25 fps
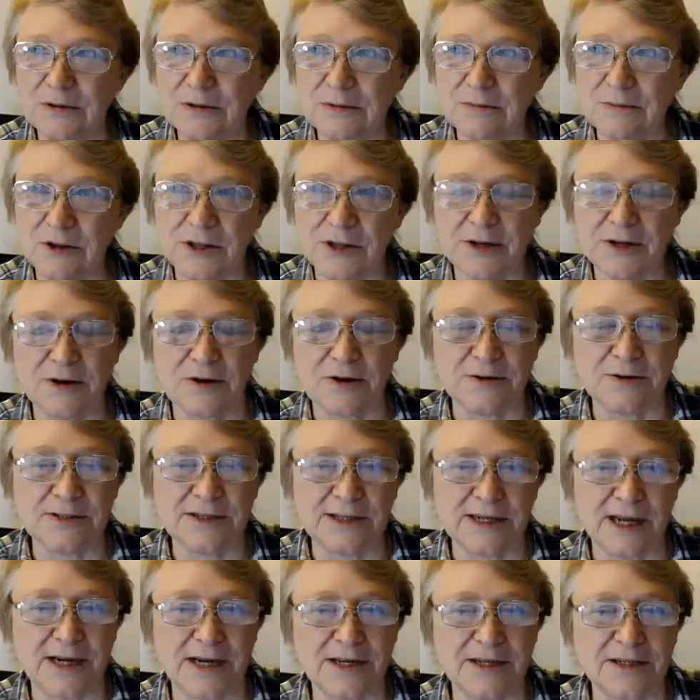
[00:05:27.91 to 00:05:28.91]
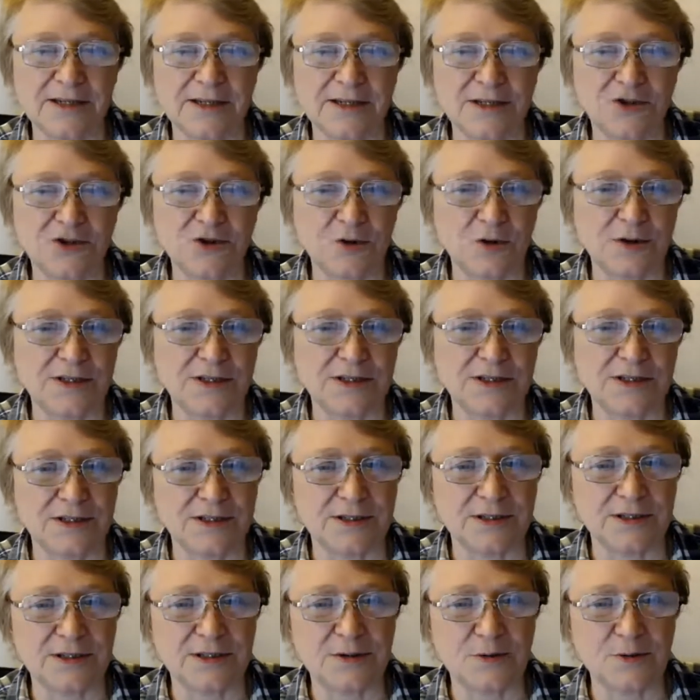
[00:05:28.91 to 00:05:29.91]
political status
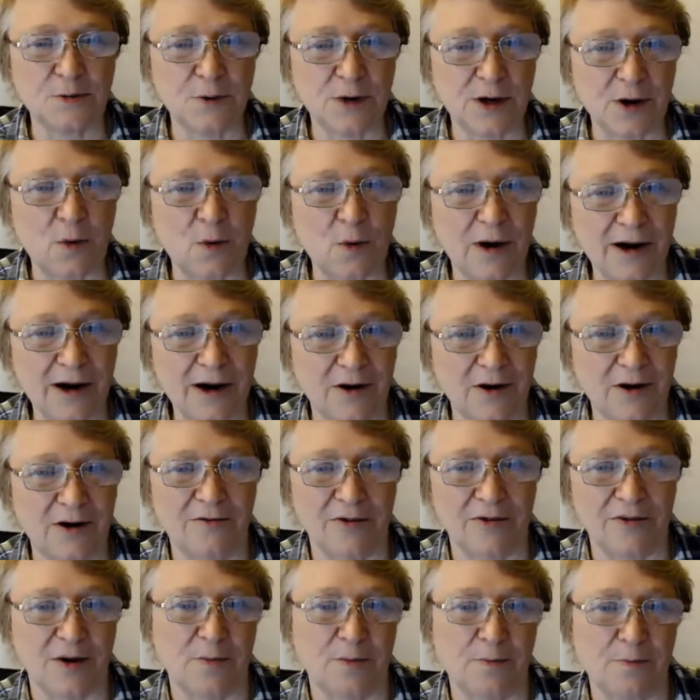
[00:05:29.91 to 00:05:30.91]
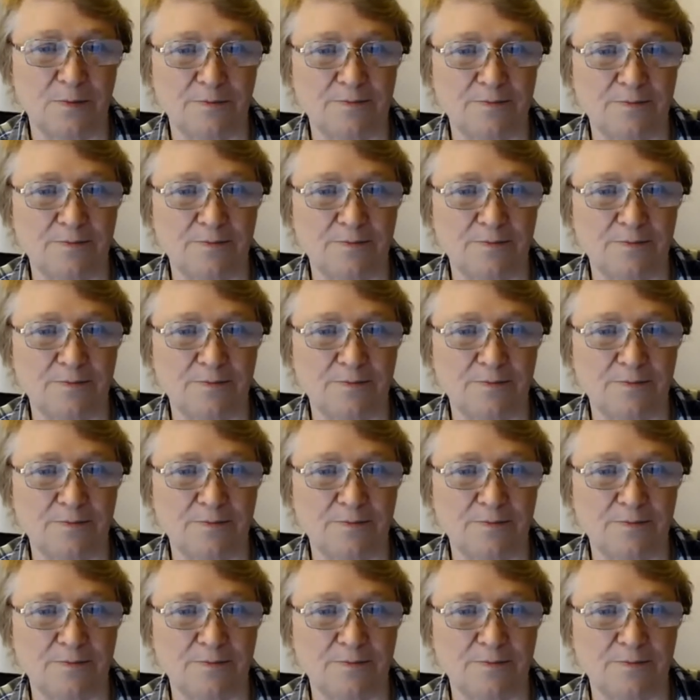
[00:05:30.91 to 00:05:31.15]
choices require of them.